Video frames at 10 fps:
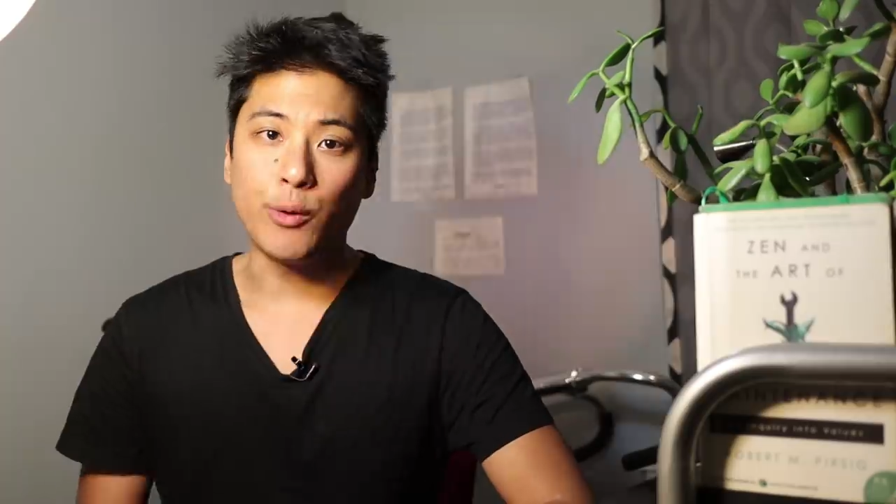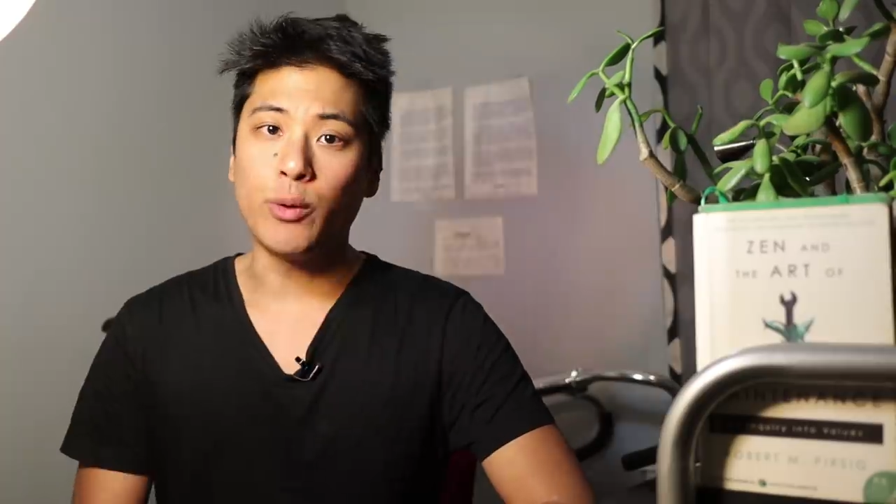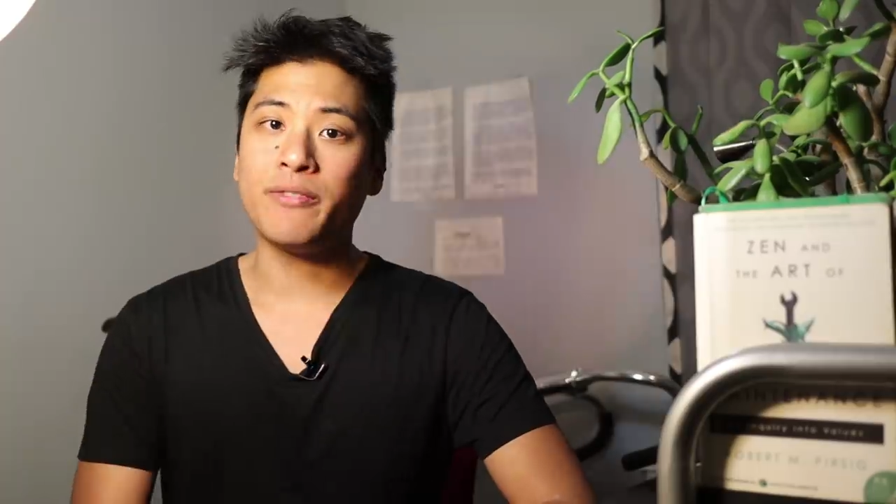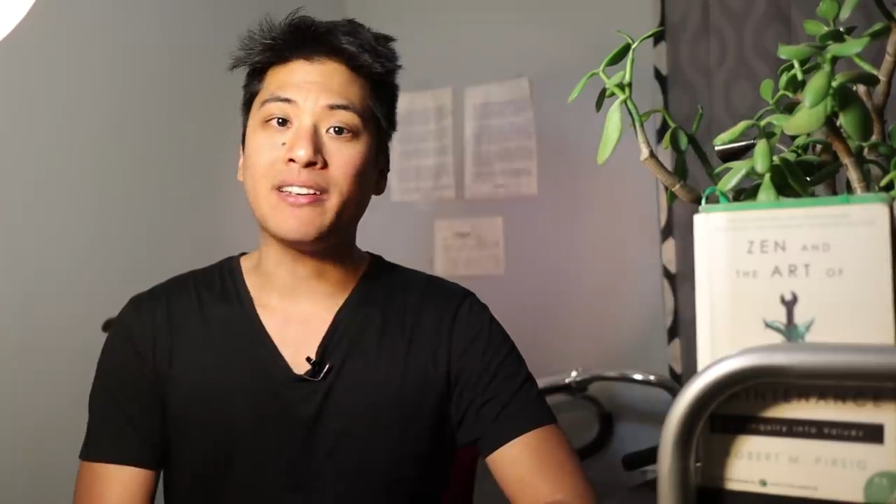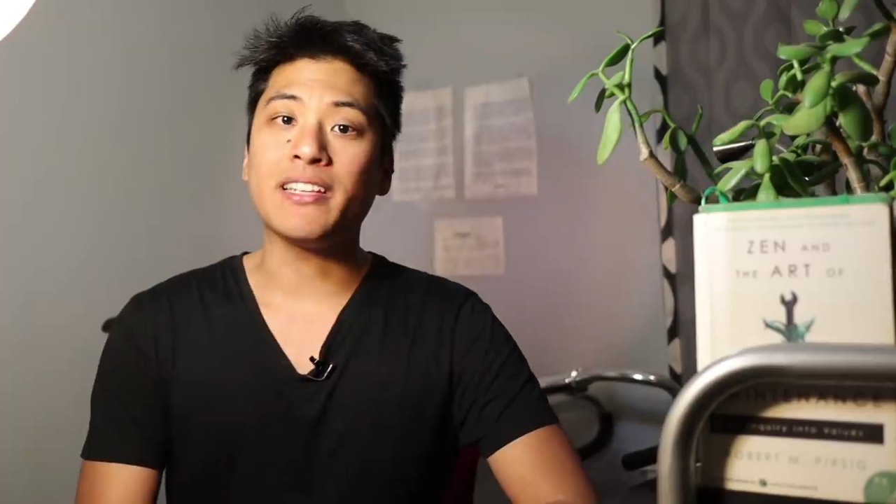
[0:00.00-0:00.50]
it
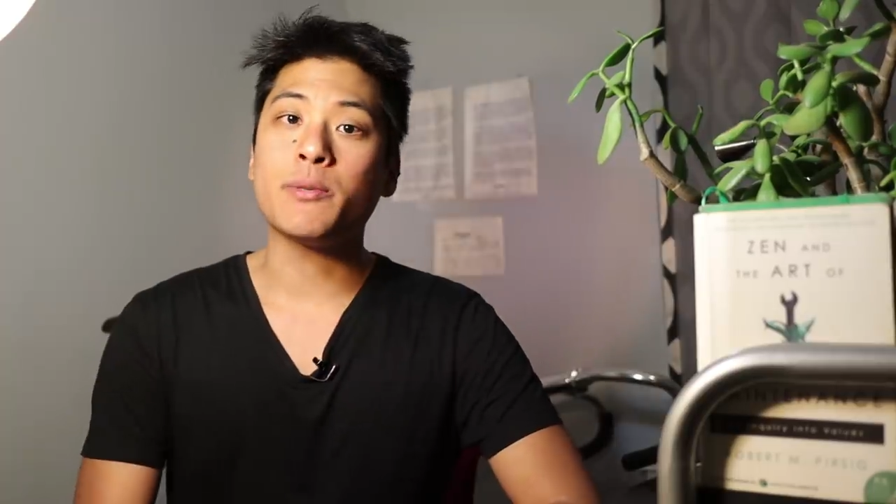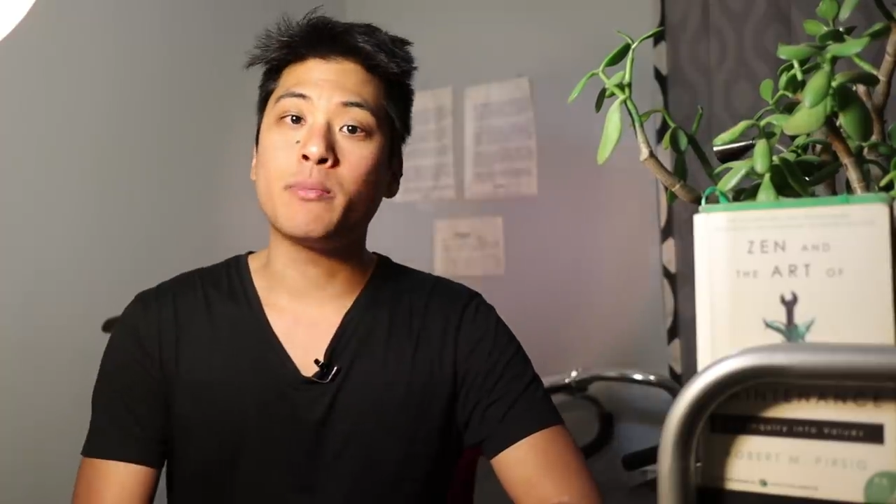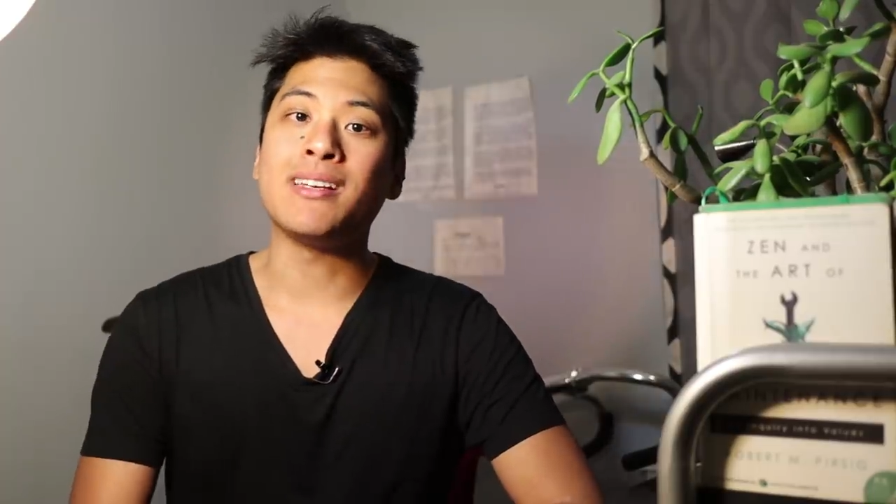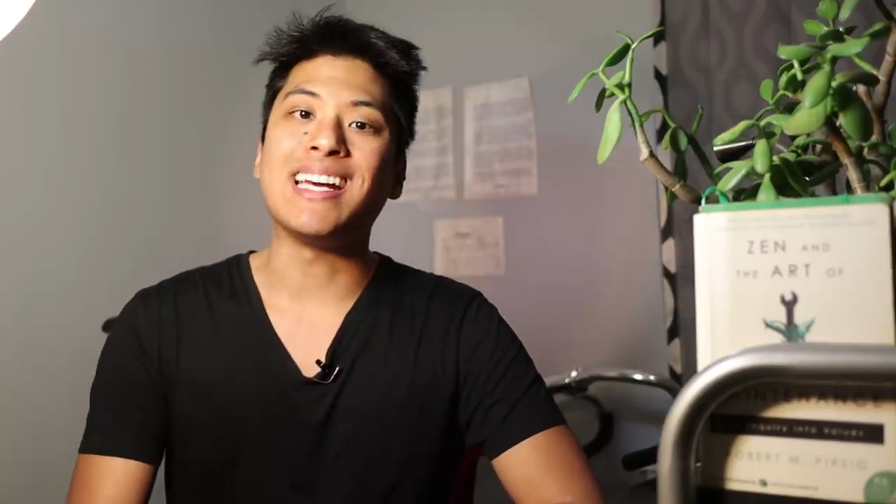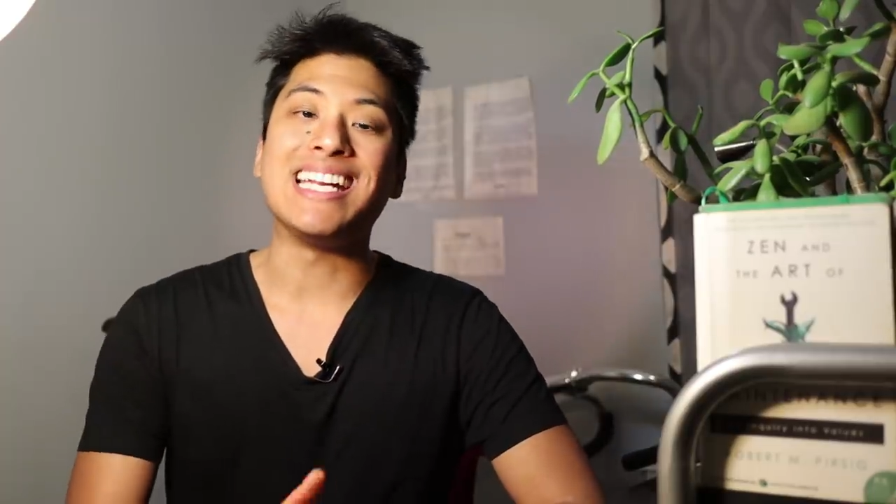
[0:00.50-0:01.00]
would have at
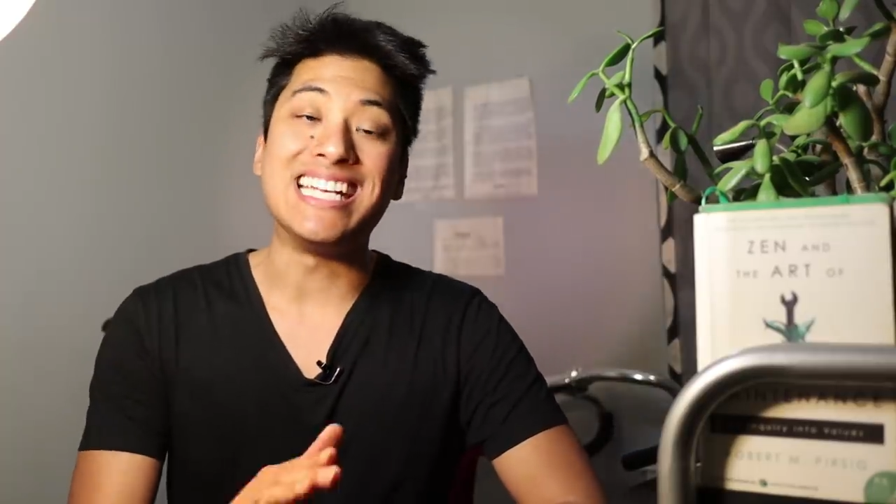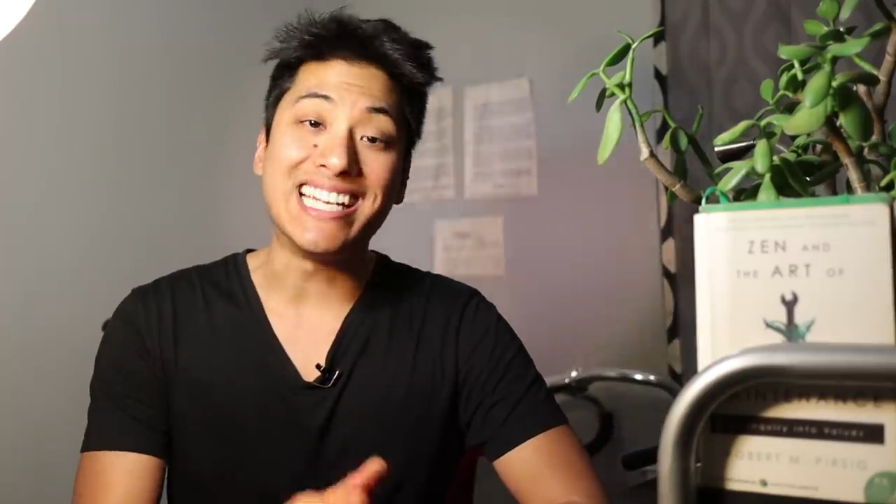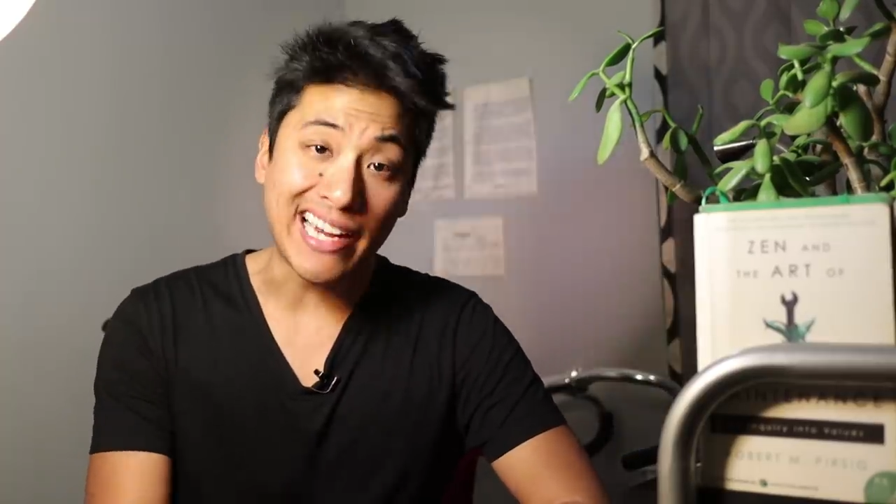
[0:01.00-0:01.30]
least been